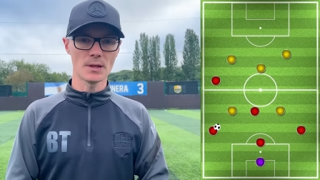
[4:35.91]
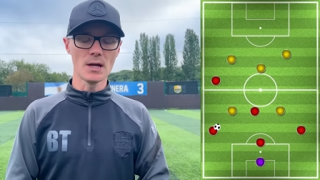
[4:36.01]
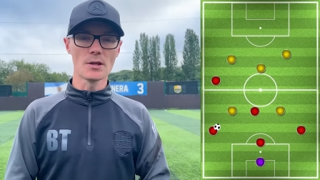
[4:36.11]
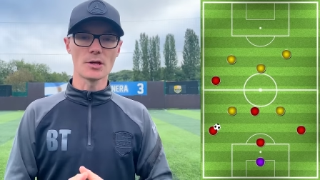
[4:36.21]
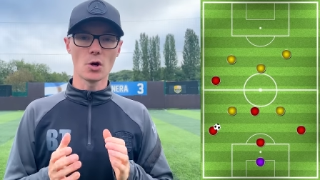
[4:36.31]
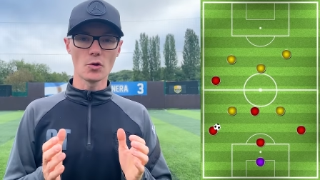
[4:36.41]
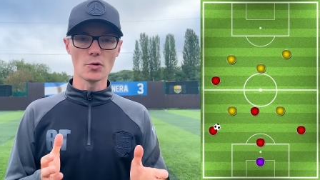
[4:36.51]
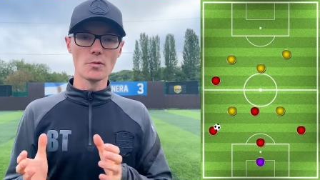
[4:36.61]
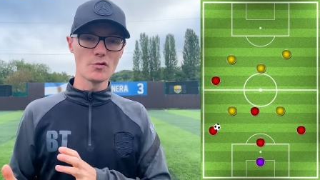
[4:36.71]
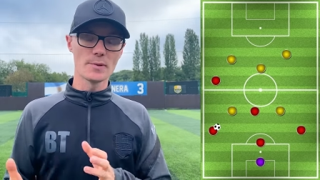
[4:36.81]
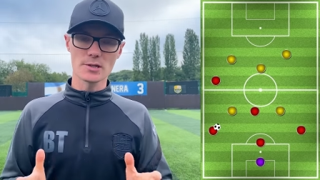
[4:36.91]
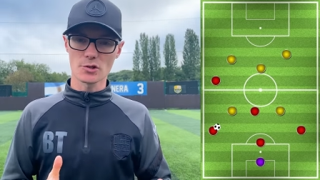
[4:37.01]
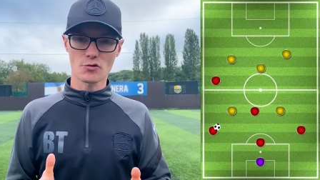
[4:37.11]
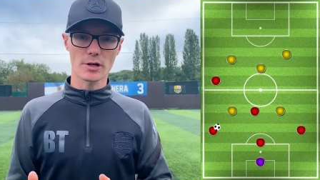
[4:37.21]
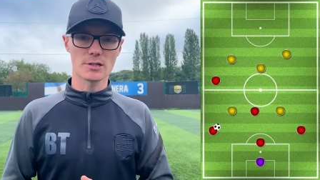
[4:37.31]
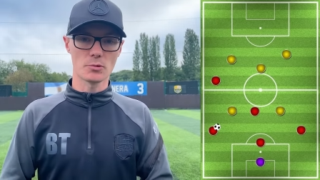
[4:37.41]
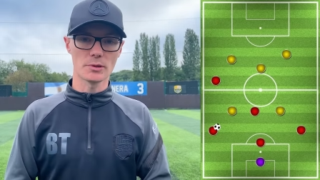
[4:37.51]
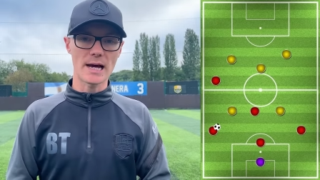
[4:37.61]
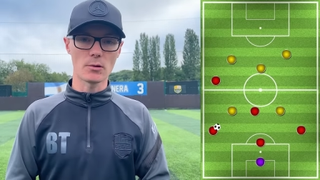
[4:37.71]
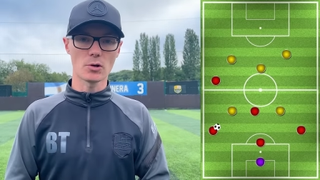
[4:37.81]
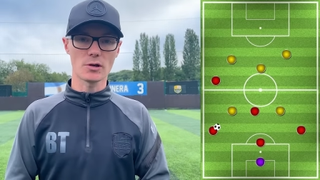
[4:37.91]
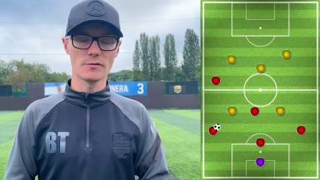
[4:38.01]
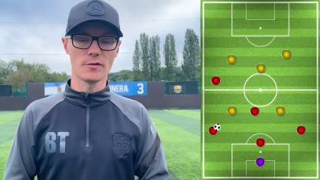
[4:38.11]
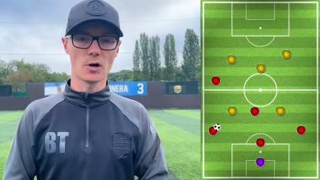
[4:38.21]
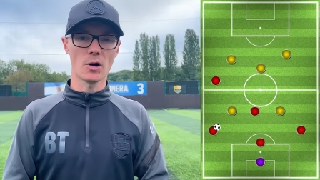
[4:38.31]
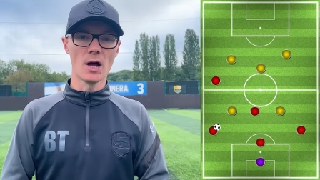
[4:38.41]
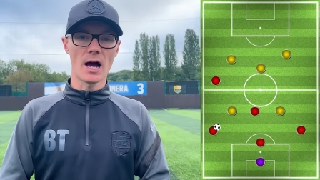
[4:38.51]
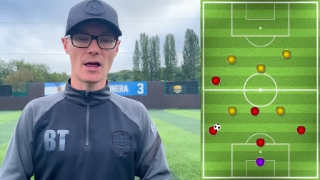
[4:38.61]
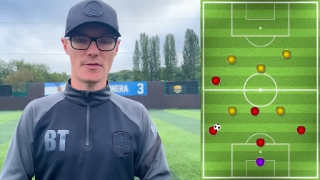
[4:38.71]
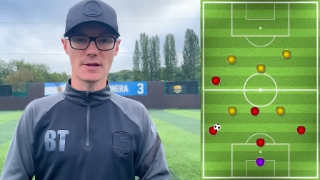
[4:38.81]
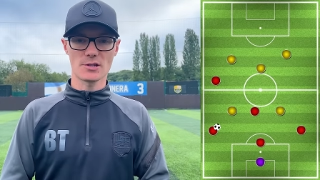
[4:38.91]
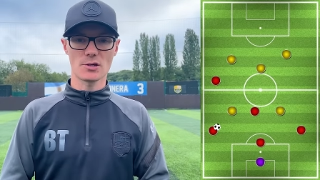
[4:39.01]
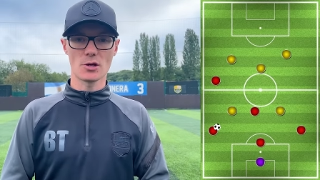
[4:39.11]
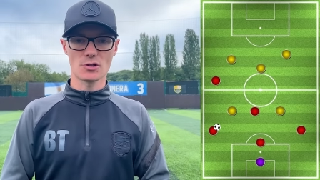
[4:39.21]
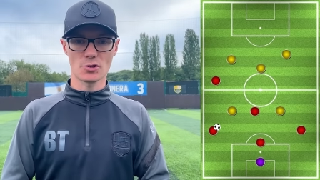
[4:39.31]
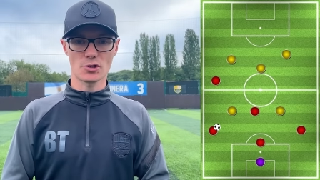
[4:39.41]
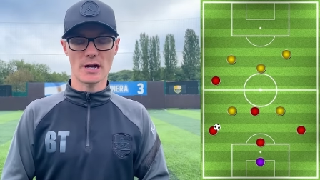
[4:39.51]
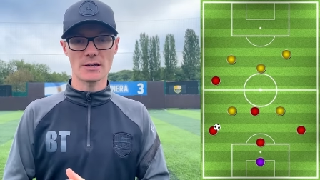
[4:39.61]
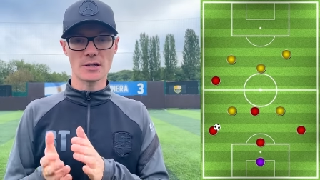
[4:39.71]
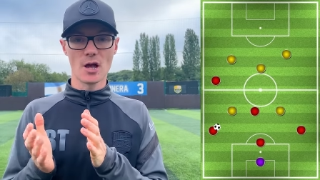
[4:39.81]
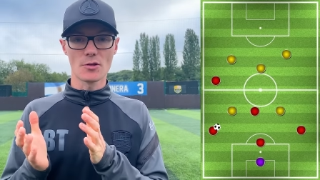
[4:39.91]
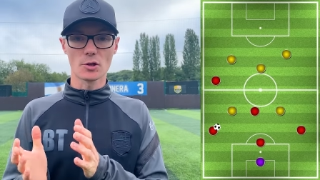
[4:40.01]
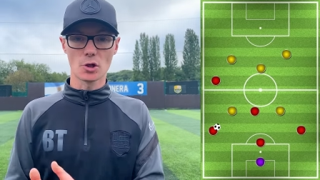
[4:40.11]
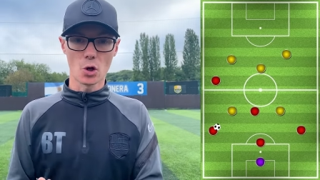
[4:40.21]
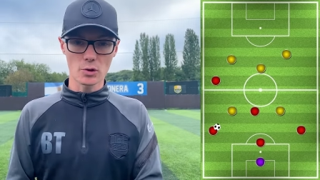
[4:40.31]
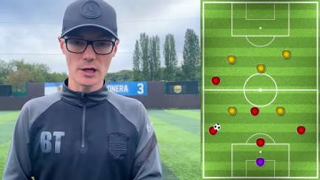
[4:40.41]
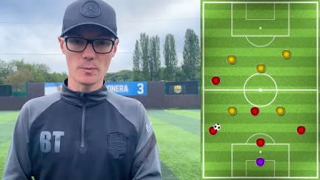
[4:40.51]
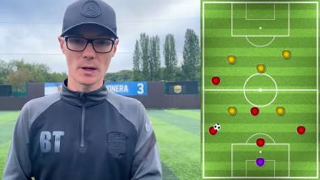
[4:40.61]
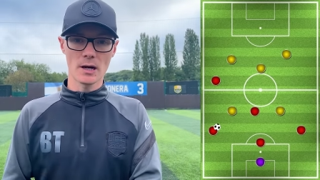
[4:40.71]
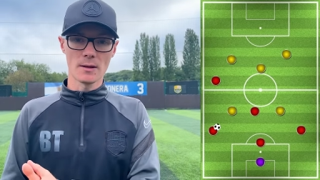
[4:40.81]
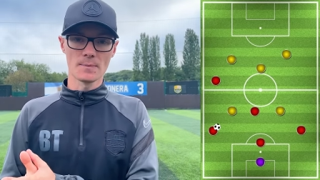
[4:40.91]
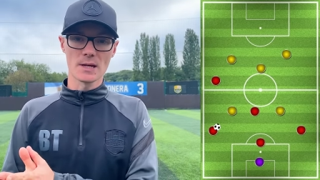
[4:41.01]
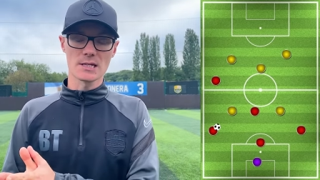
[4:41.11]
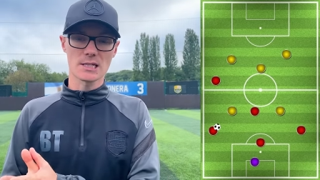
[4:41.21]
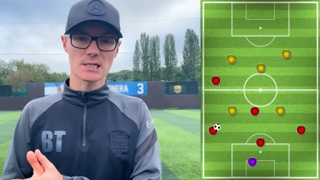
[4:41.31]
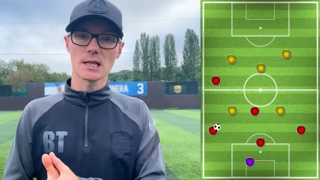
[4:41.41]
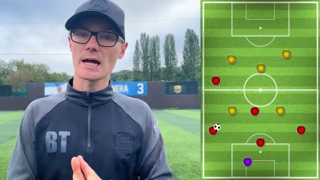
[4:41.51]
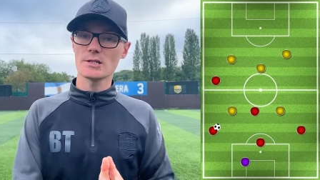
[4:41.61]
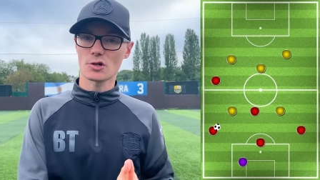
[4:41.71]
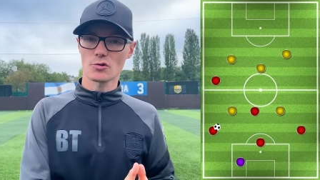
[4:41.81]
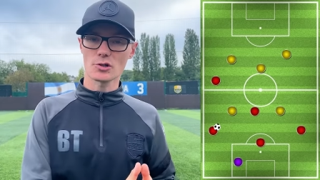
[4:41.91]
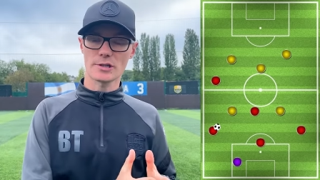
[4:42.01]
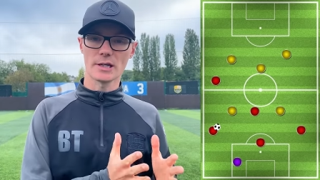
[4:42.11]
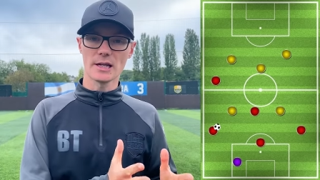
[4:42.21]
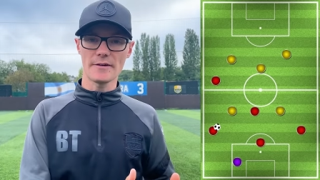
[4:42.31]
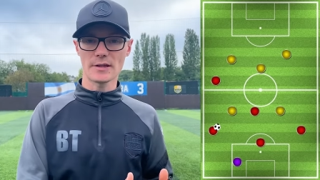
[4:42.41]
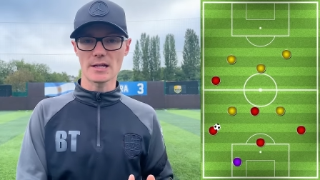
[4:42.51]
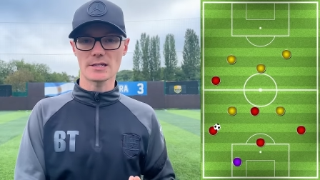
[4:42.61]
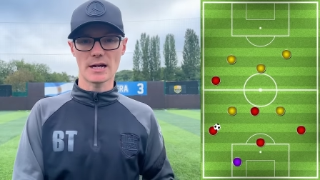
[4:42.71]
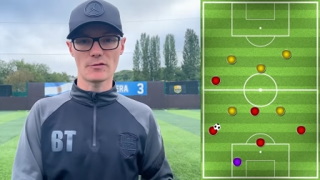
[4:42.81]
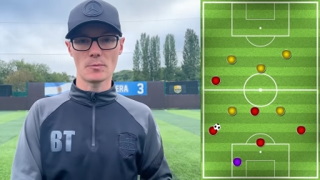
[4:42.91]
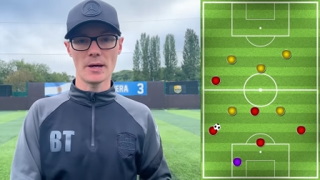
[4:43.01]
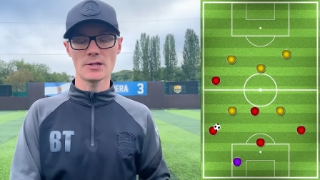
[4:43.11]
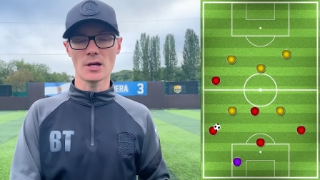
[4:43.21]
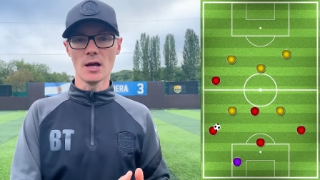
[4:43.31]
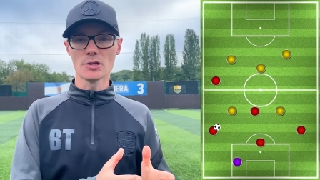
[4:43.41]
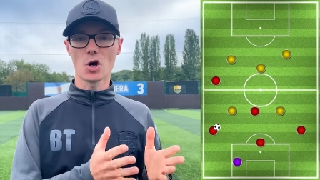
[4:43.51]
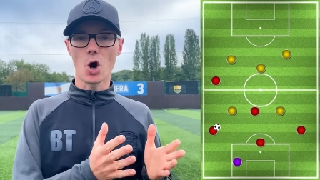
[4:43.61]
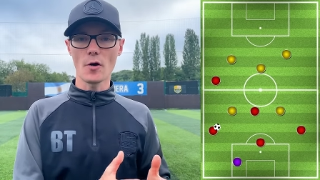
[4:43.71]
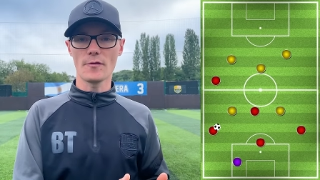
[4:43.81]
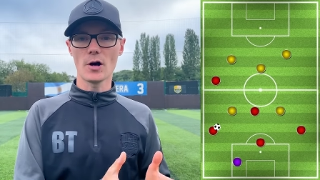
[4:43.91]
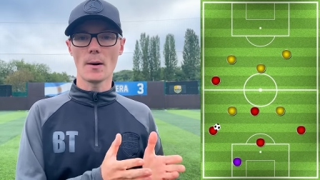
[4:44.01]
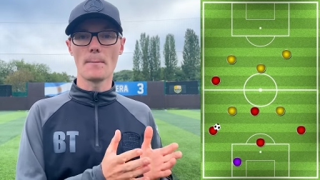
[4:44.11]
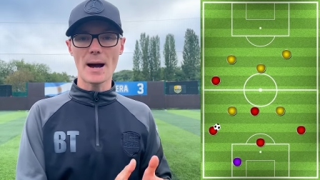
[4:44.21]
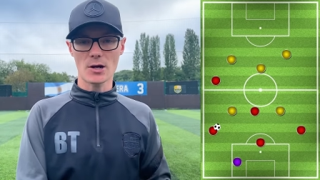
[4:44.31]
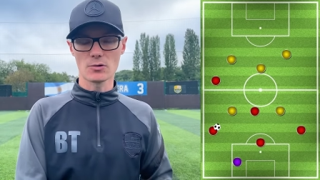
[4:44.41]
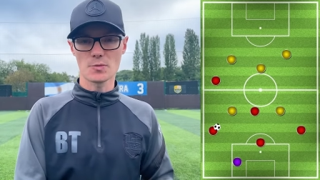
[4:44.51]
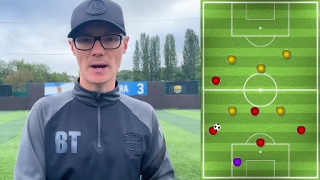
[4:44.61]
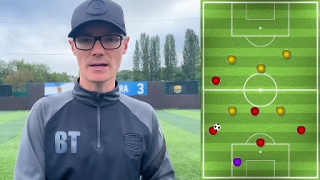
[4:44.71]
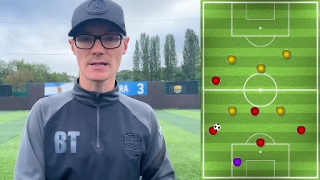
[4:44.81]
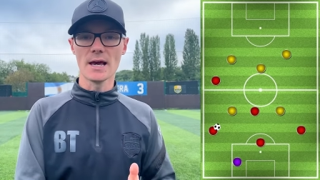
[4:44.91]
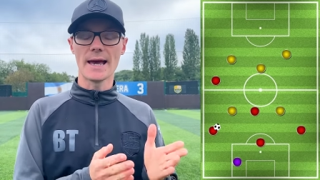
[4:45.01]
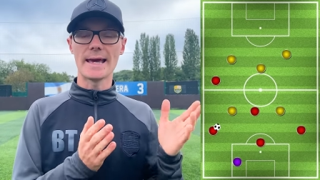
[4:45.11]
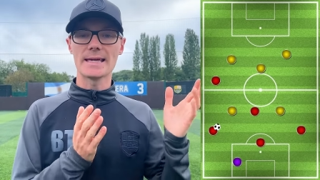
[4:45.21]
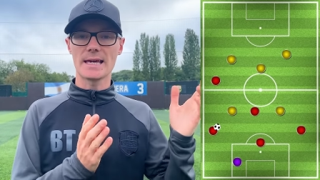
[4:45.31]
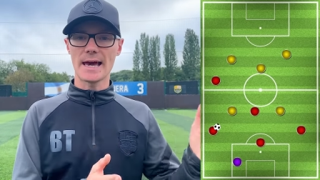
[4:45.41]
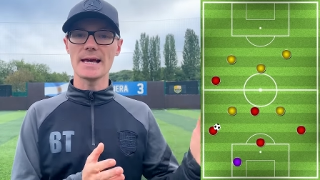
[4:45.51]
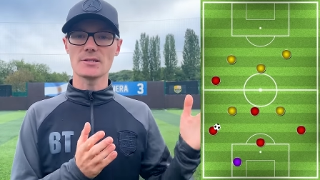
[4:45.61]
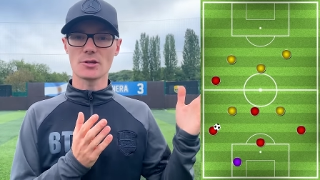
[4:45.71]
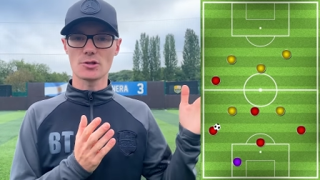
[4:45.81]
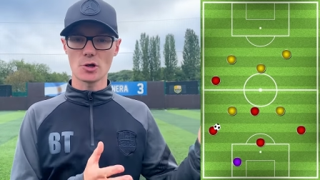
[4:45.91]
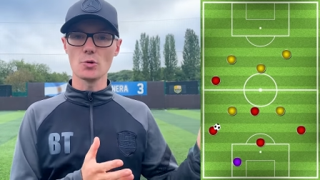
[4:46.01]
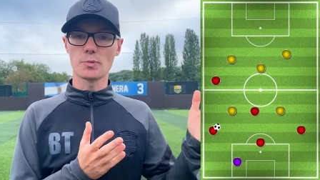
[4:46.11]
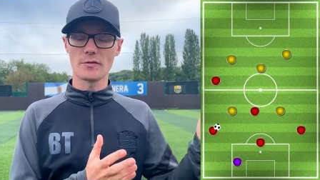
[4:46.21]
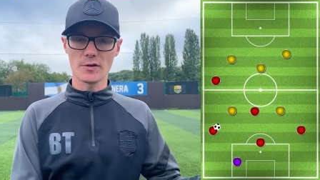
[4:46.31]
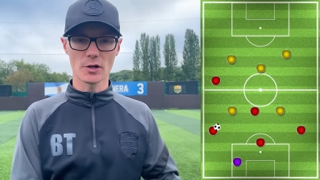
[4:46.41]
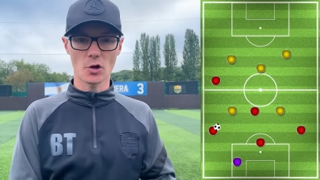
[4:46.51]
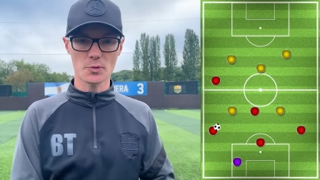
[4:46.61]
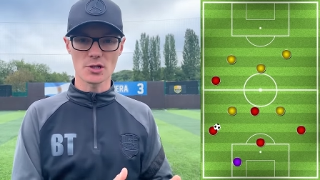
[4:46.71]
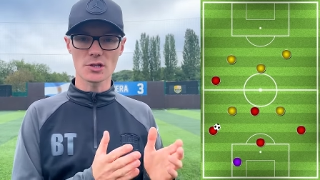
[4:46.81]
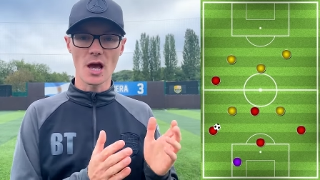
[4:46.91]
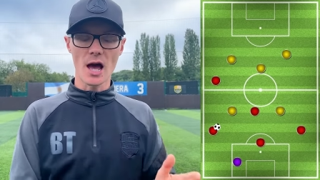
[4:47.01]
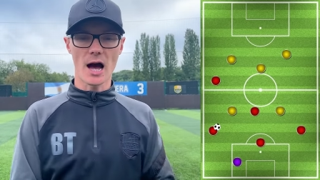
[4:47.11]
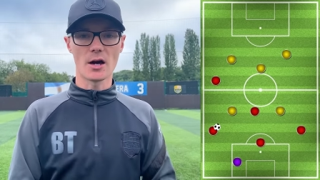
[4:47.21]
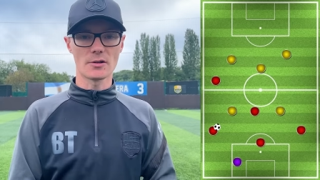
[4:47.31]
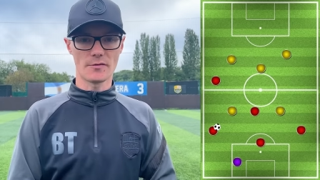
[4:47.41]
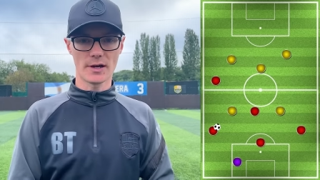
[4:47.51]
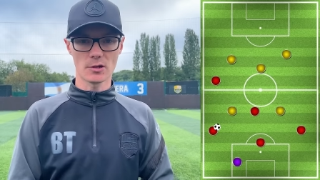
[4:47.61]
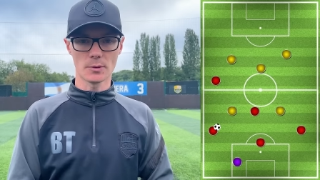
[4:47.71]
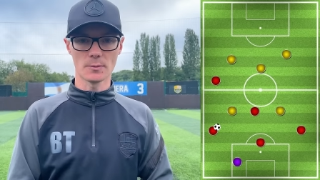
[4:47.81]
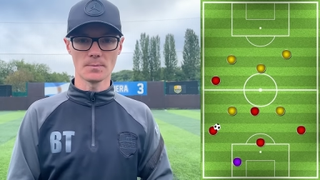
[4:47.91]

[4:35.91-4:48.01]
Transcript: The other movements and triggers that we're now looking for are things such as the goalkeeper slides across the left-hand side of the pitch to offer a backwards pass in case the two preferred options aren't available.